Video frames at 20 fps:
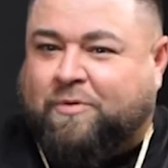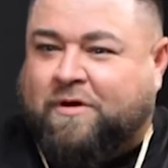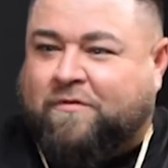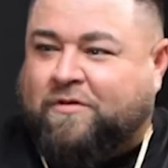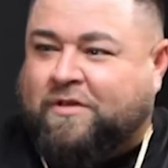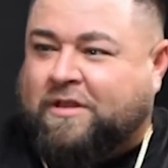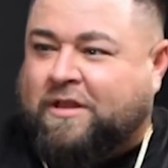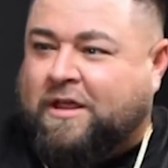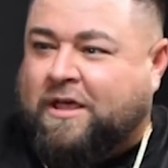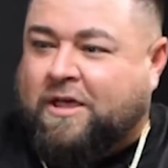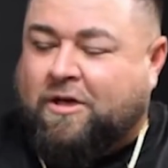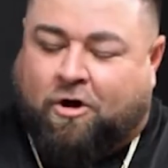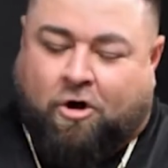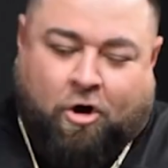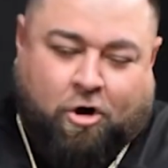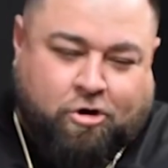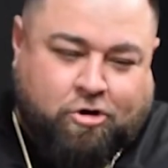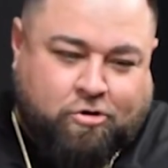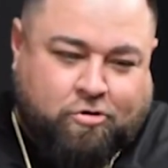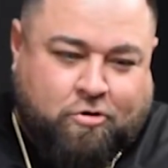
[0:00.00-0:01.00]
every day?
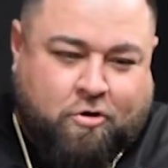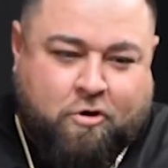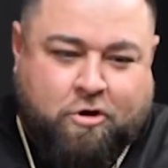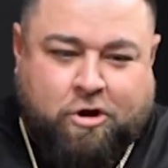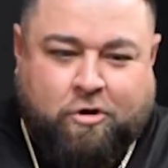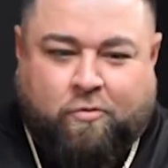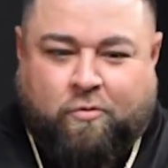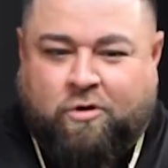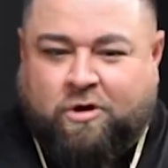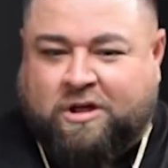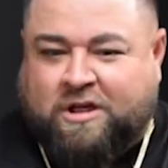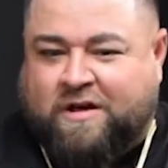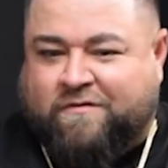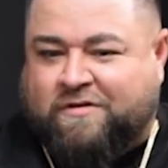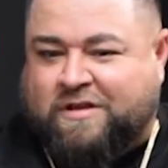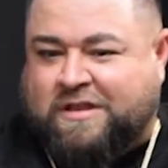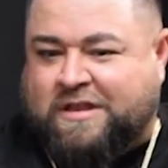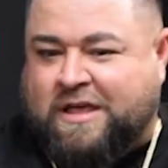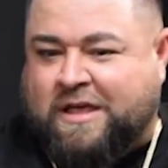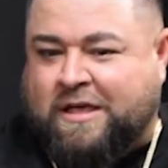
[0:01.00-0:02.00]
Are you going to work
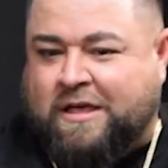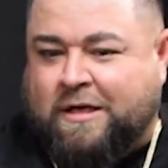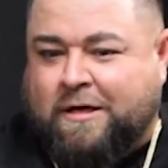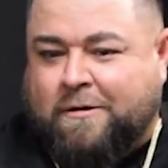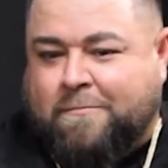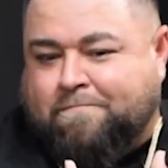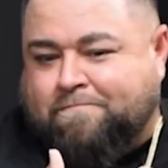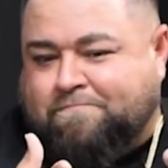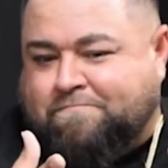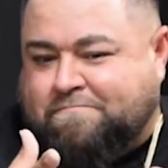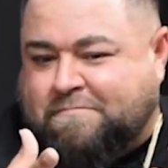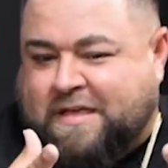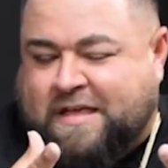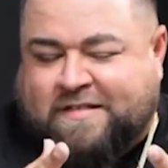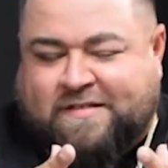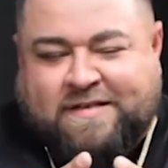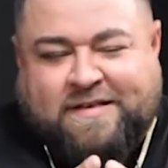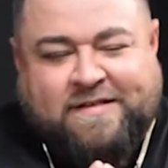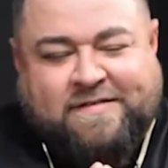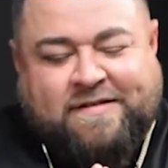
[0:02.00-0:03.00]
every day?
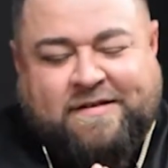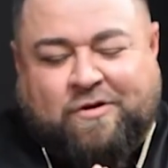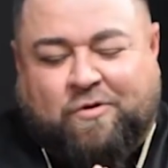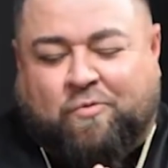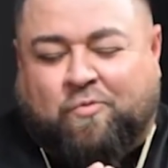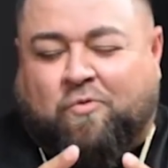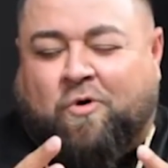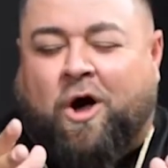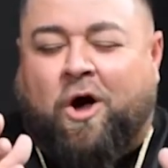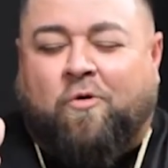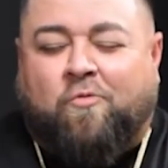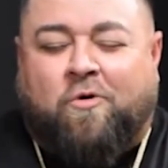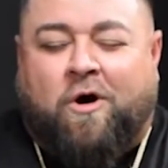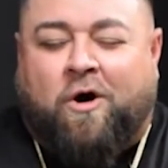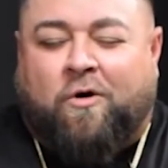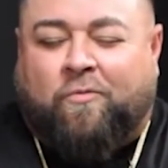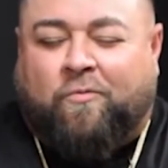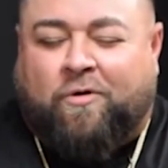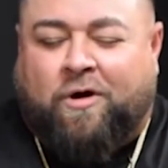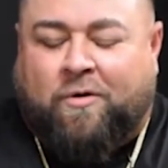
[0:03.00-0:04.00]
It's easy to want.
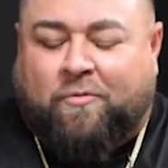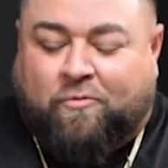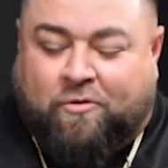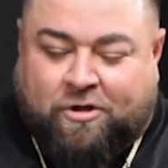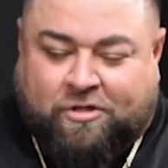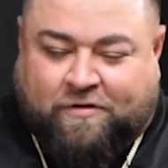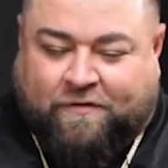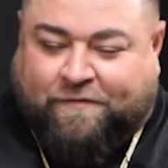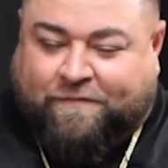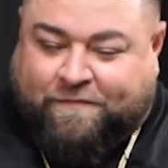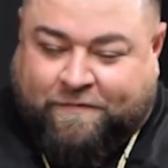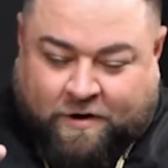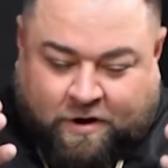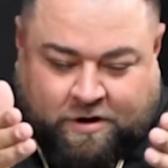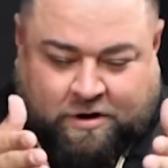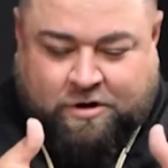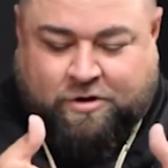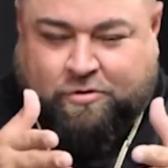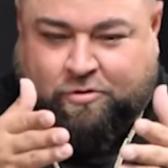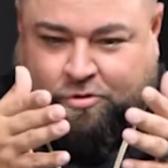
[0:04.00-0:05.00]
What the
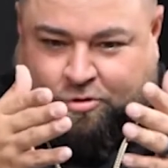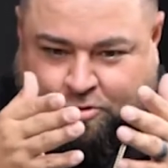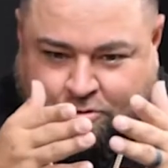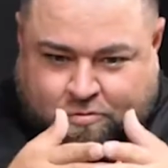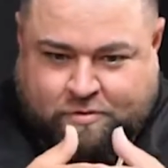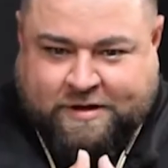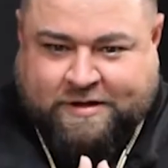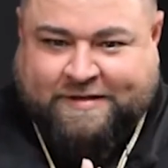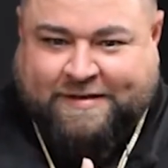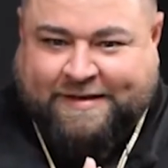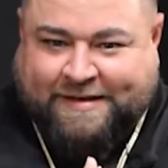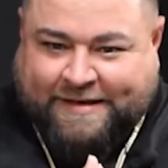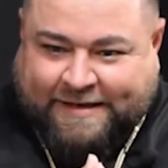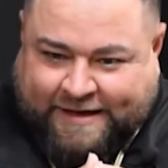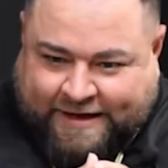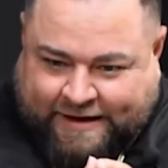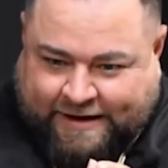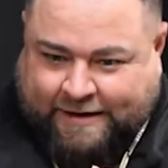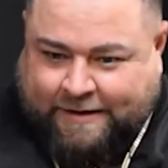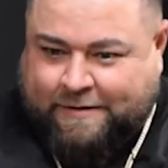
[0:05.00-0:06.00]
fuck are you doing to
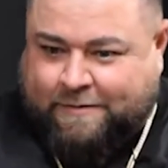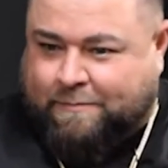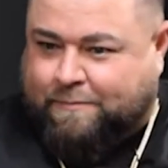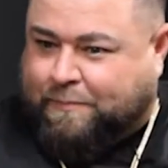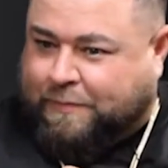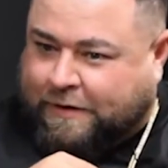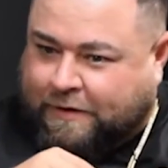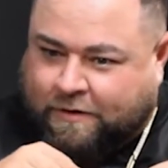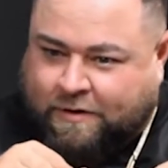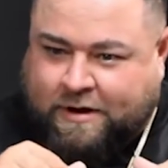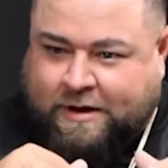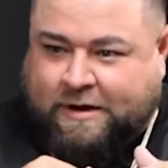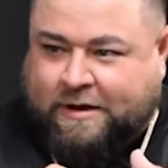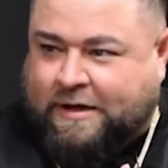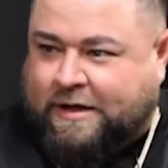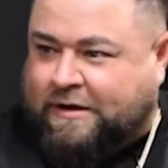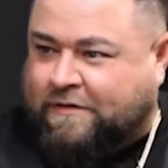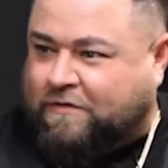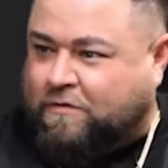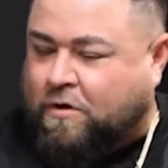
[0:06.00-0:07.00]
get it? Period.
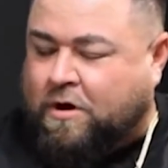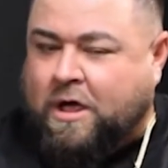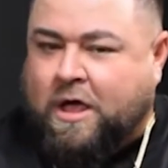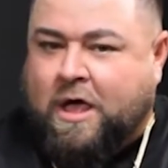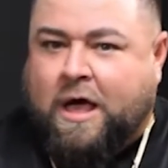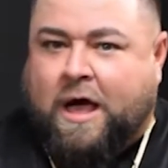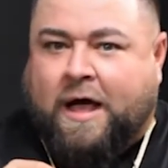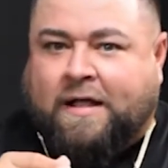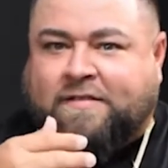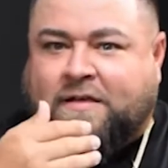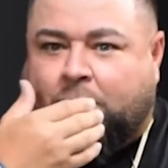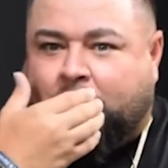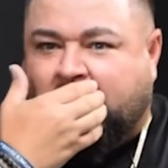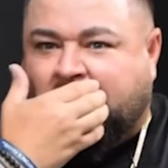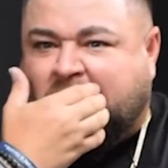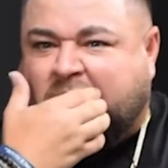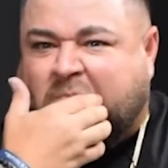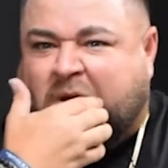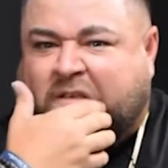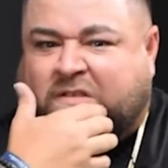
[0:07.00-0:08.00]
End of story. I tell my
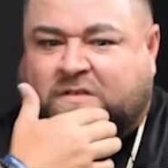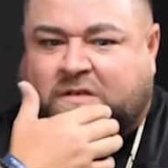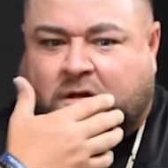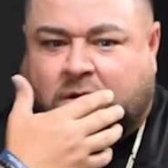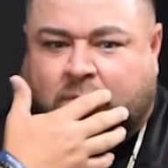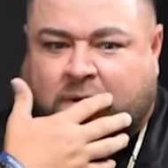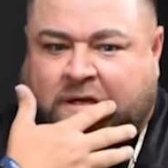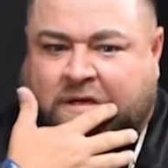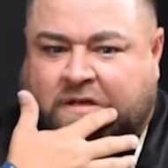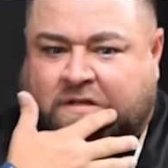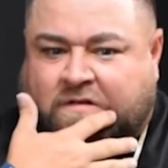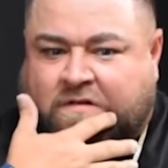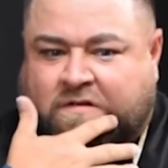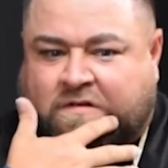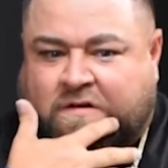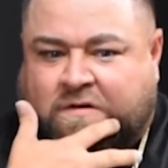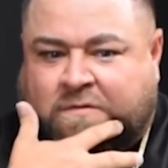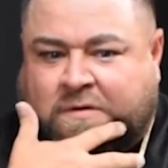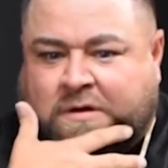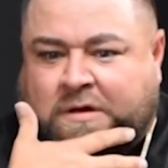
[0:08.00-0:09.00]
son and my kids this
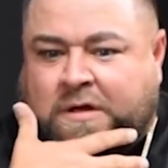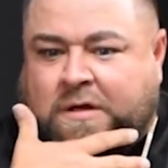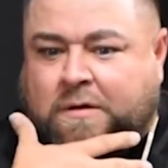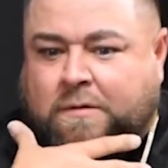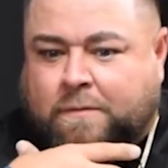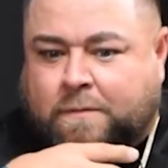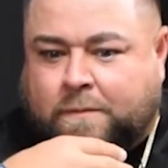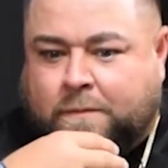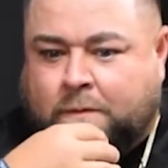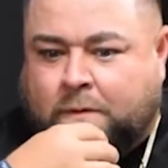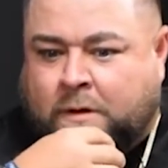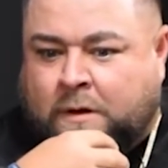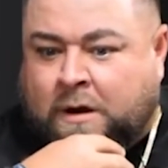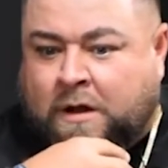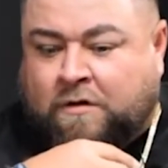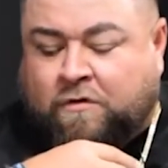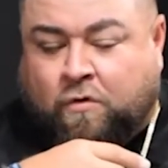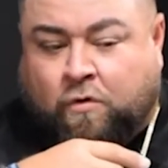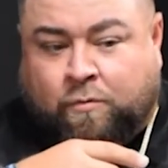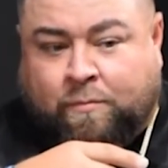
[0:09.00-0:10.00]
every day. And I
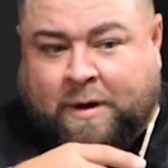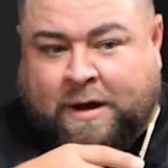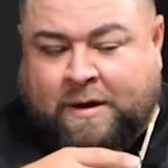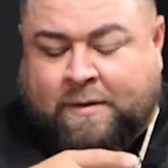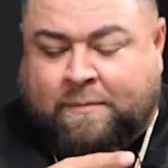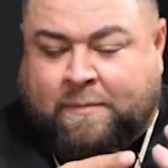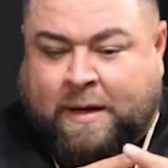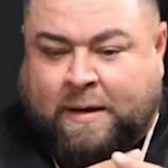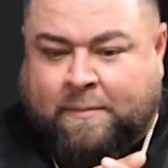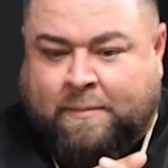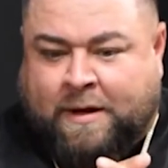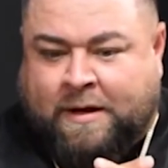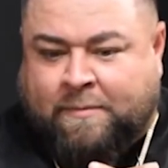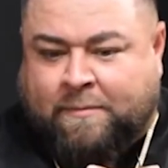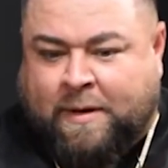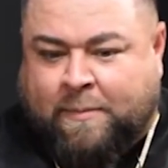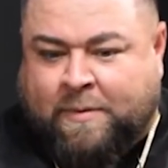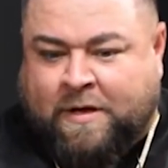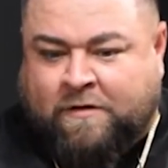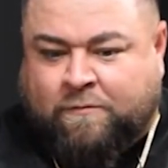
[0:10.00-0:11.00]
told
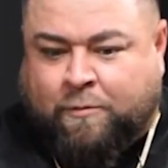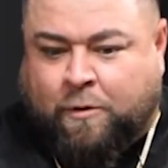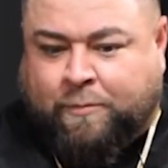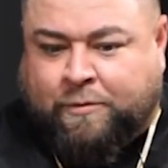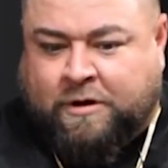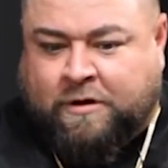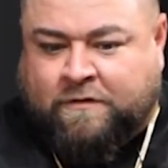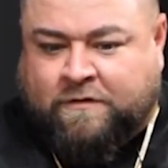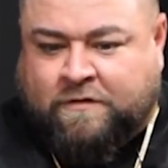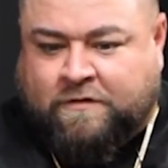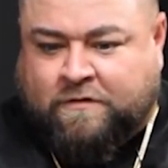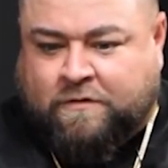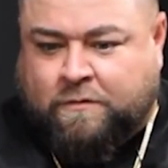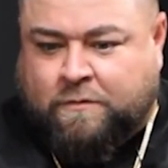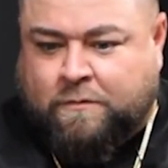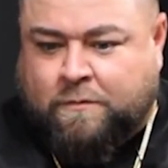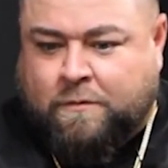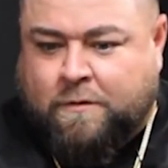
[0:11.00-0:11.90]
my baseball players this too.